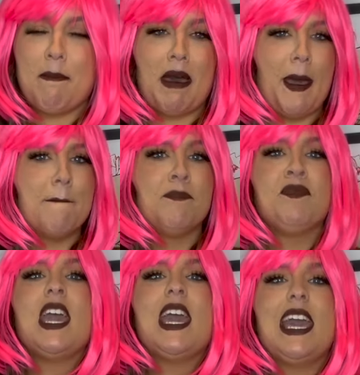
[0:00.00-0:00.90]
but
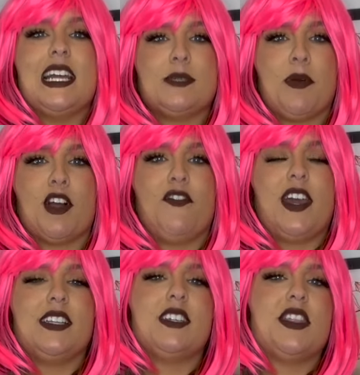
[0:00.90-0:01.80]
it's
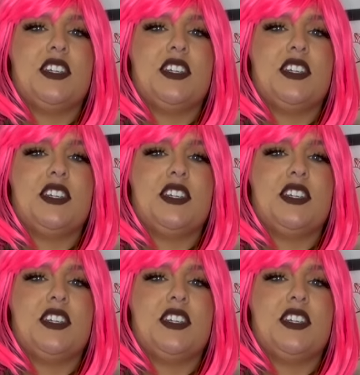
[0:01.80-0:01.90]
perfect.